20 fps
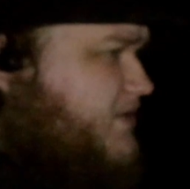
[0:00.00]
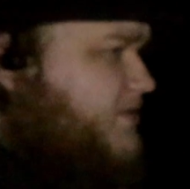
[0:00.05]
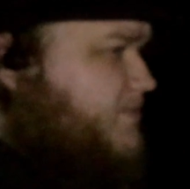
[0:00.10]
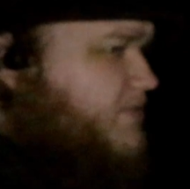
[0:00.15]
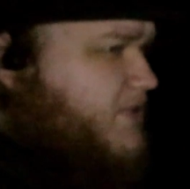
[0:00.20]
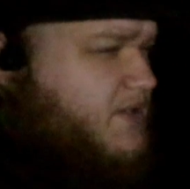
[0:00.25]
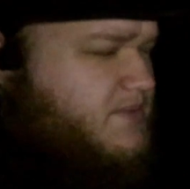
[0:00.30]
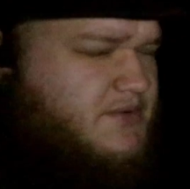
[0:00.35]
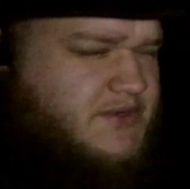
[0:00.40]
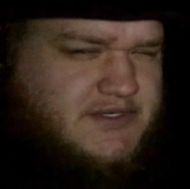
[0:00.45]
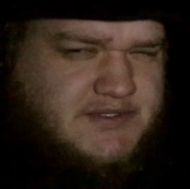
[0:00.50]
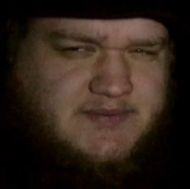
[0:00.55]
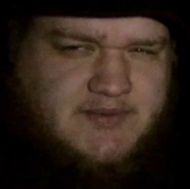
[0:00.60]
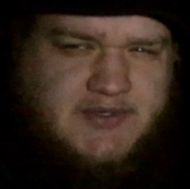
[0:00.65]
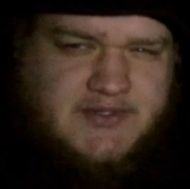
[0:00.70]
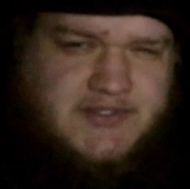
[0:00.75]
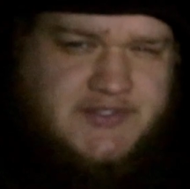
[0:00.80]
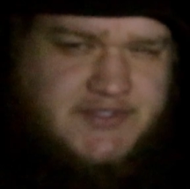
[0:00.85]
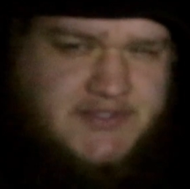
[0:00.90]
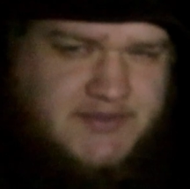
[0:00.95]
the proper
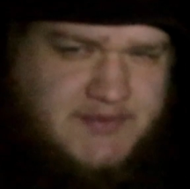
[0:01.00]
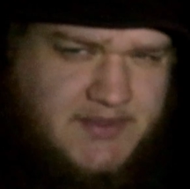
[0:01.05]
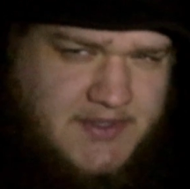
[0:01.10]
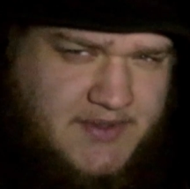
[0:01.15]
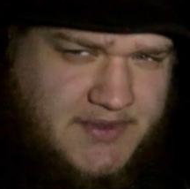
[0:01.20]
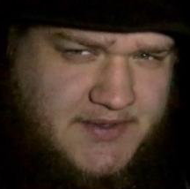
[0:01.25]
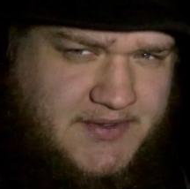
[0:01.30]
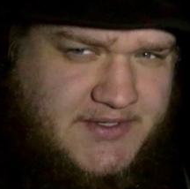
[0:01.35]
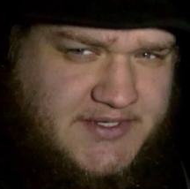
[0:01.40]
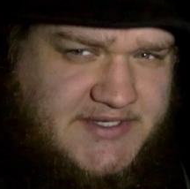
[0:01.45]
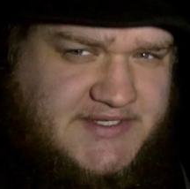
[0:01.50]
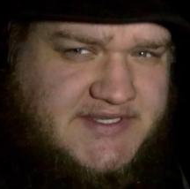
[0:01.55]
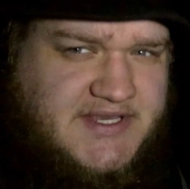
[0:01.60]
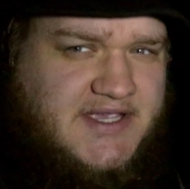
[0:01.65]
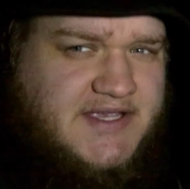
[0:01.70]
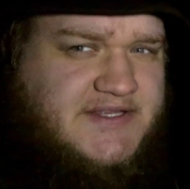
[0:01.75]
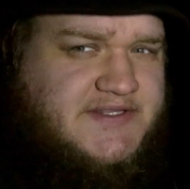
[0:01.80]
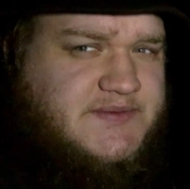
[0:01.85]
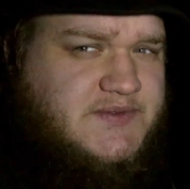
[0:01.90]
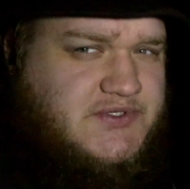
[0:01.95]
exposure is around 30
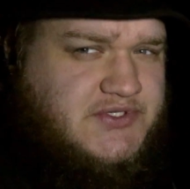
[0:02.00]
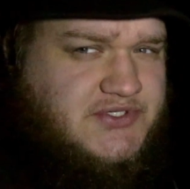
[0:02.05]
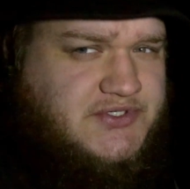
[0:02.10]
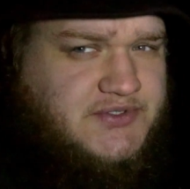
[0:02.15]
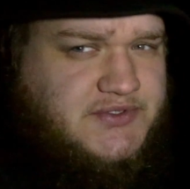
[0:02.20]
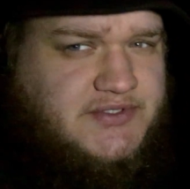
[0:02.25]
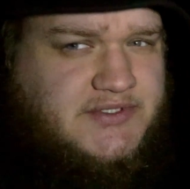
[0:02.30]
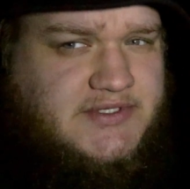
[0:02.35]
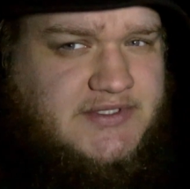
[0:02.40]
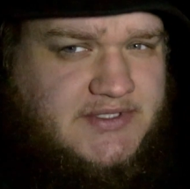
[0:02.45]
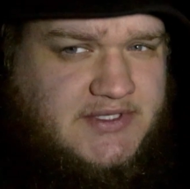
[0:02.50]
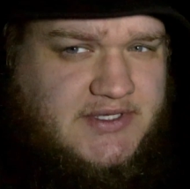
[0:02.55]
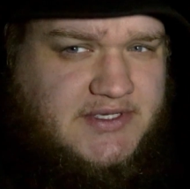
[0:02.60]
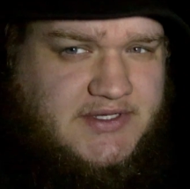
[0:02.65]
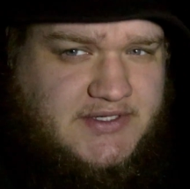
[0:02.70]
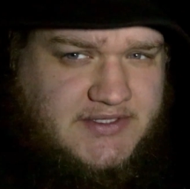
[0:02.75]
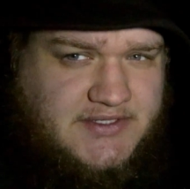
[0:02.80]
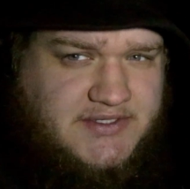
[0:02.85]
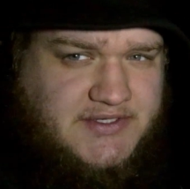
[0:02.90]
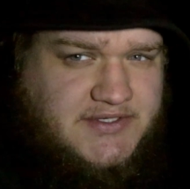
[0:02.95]
seconds, which is usually
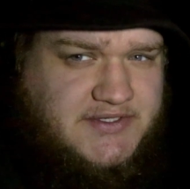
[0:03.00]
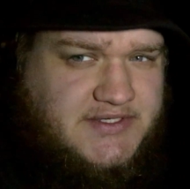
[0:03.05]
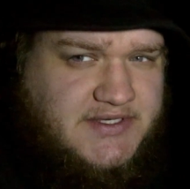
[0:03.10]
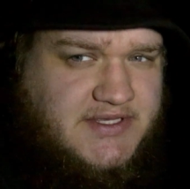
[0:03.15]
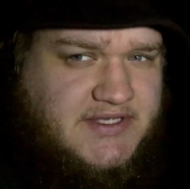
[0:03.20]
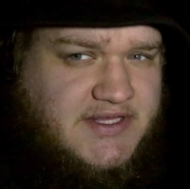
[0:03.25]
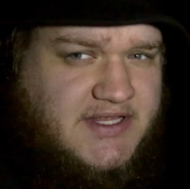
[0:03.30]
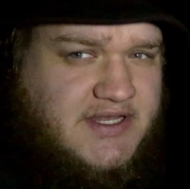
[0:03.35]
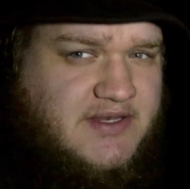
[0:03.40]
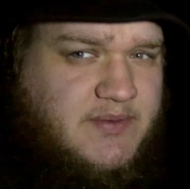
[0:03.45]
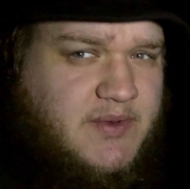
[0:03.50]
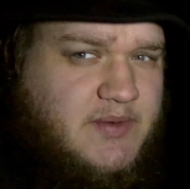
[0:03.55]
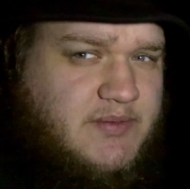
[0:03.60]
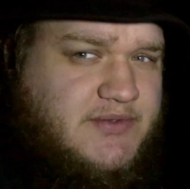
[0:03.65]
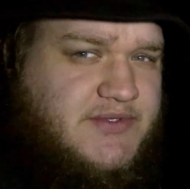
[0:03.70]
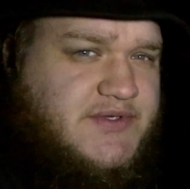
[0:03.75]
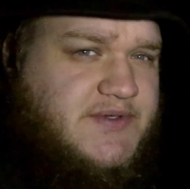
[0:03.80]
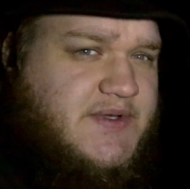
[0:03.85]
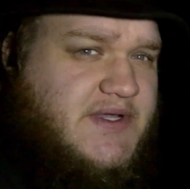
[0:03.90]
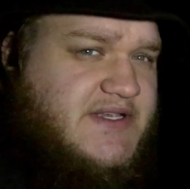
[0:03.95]
longer than you see a lot of
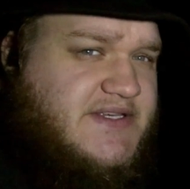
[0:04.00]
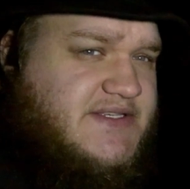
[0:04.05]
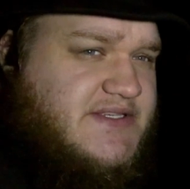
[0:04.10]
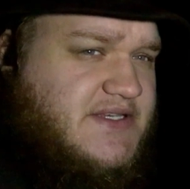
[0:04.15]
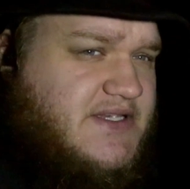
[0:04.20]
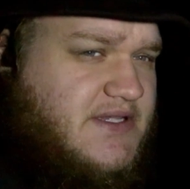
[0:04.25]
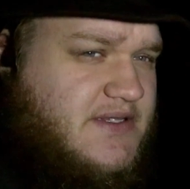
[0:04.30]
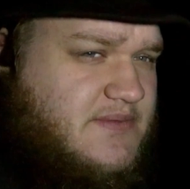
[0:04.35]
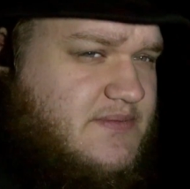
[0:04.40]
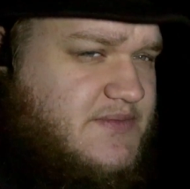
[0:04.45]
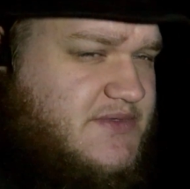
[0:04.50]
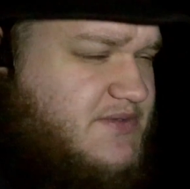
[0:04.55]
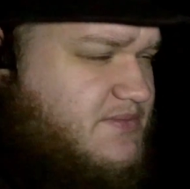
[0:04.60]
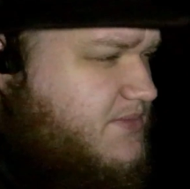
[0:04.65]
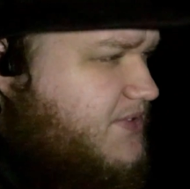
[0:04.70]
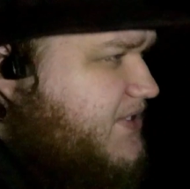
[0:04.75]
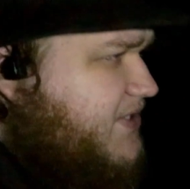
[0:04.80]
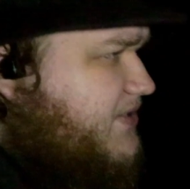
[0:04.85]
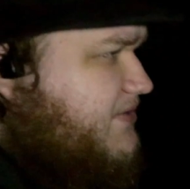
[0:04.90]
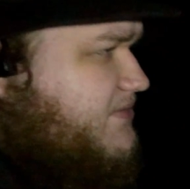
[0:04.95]
people do ICMs,
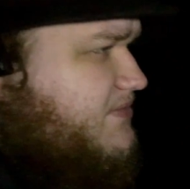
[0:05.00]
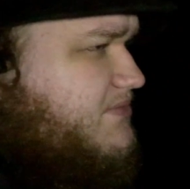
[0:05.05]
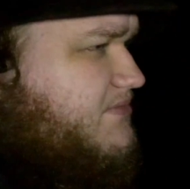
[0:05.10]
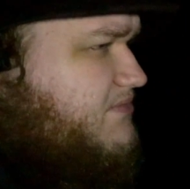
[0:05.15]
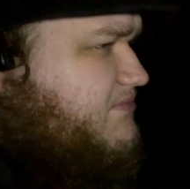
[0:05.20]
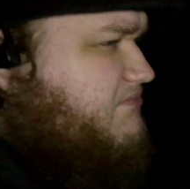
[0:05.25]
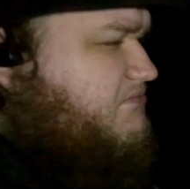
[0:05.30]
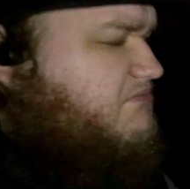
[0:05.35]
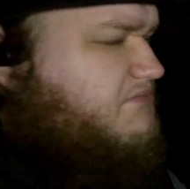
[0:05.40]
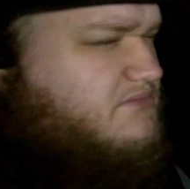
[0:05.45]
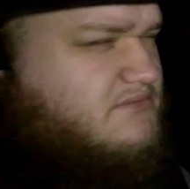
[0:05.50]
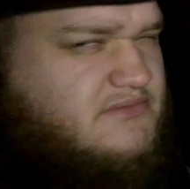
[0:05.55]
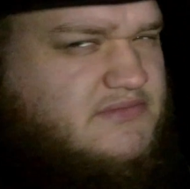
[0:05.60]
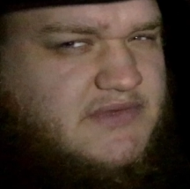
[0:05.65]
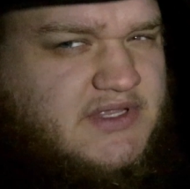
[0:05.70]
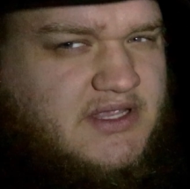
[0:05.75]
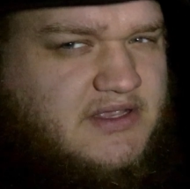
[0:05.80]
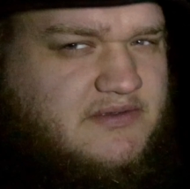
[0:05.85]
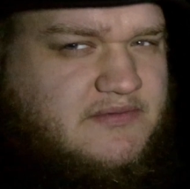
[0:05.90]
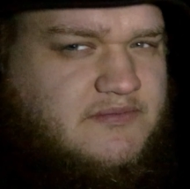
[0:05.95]
but
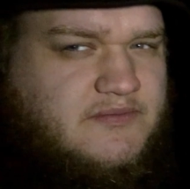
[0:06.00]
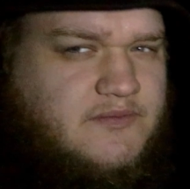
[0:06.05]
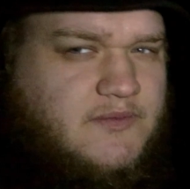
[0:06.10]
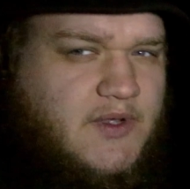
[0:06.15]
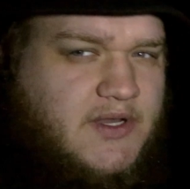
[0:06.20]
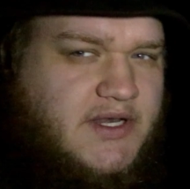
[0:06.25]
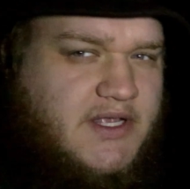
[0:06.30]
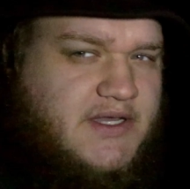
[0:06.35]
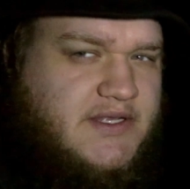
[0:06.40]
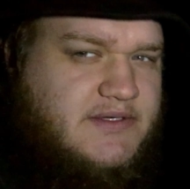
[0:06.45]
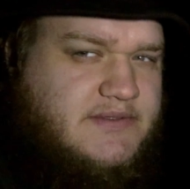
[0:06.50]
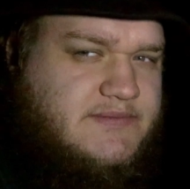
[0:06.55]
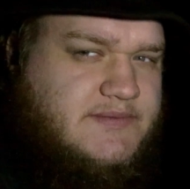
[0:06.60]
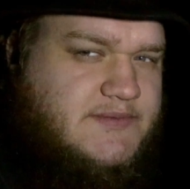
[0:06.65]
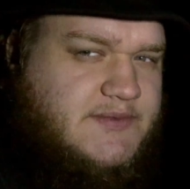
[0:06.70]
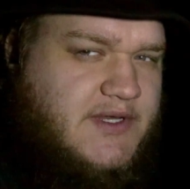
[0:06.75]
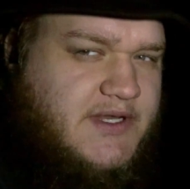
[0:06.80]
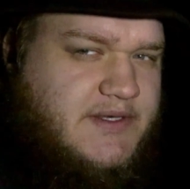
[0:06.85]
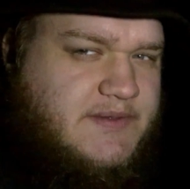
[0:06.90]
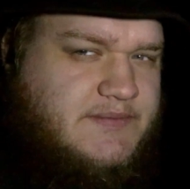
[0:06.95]
why not,
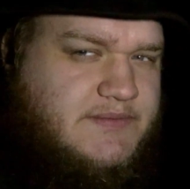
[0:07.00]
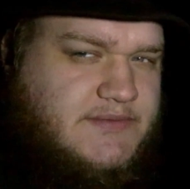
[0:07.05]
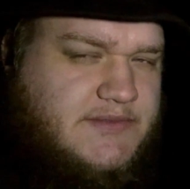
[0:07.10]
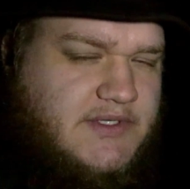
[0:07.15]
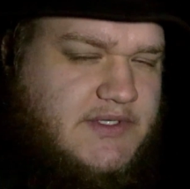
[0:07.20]
right?